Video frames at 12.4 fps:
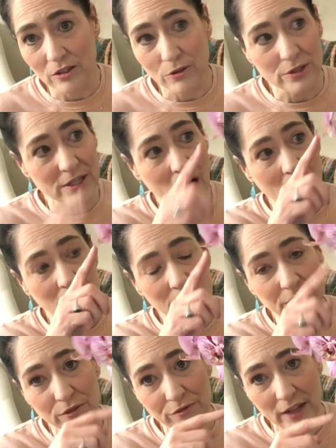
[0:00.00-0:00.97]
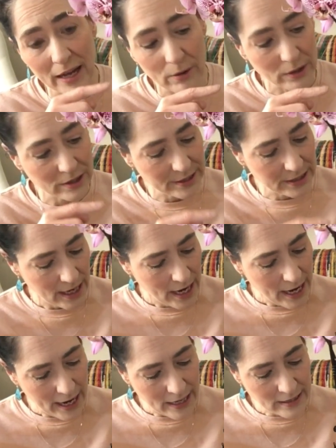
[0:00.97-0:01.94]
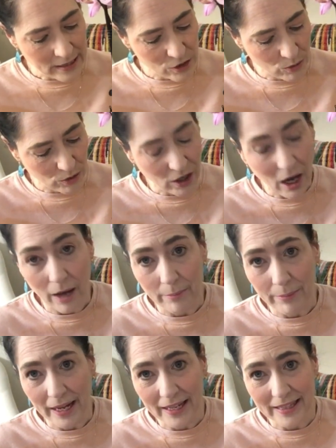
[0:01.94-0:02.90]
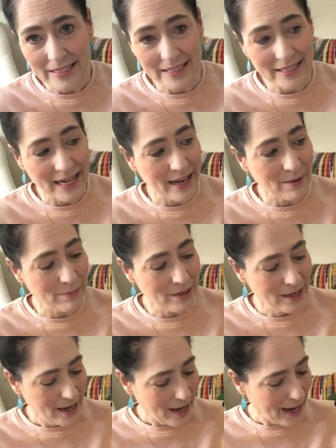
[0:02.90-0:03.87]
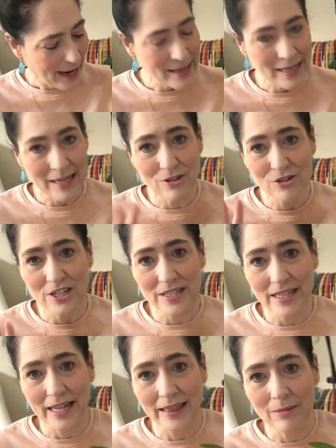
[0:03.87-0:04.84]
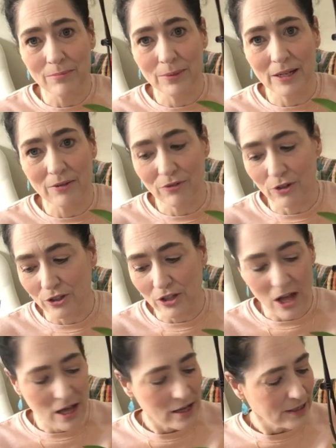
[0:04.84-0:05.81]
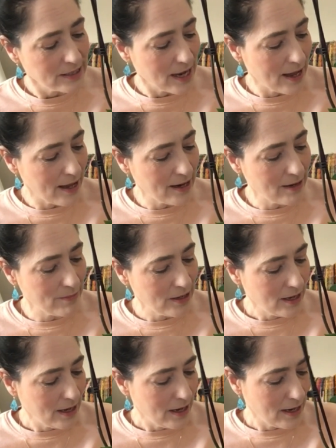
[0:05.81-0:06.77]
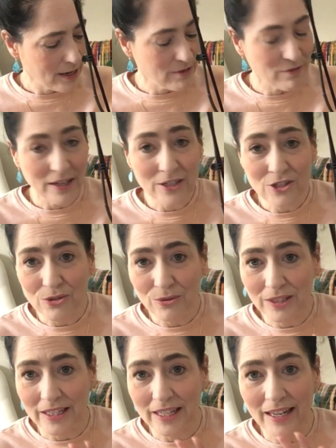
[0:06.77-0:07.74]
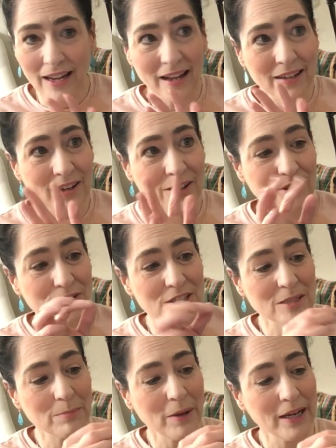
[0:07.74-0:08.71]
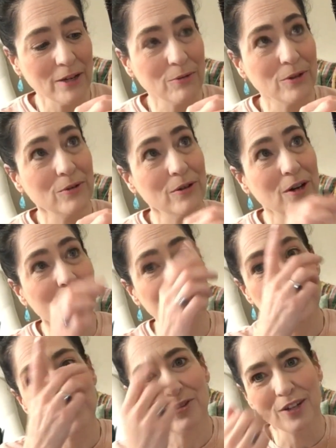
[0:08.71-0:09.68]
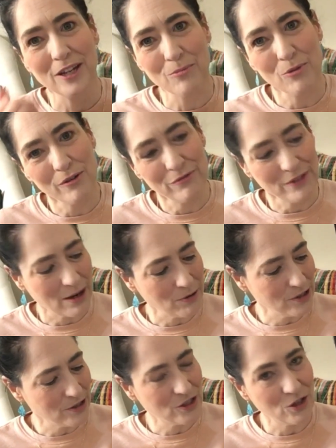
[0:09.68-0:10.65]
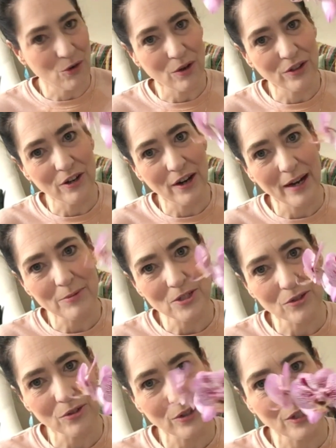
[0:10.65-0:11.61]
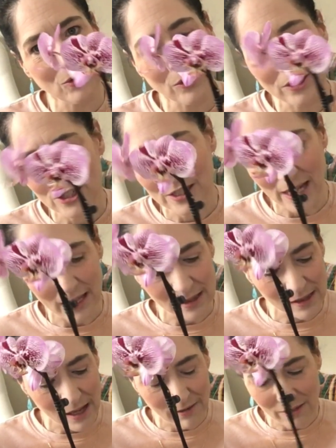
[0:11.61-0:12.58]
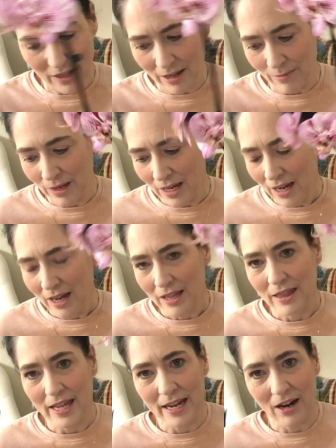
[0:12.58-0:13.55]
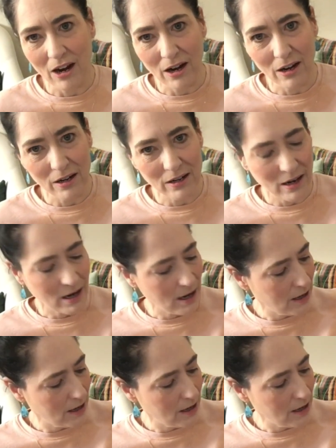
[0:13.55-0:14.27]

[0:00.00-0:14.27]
lose all of their flowers and then you will cut back the stem and then you just let them be for a long time and eventually another spike will grow and you'll get more flowers. So they're absolutely gorgeous. I love them. They are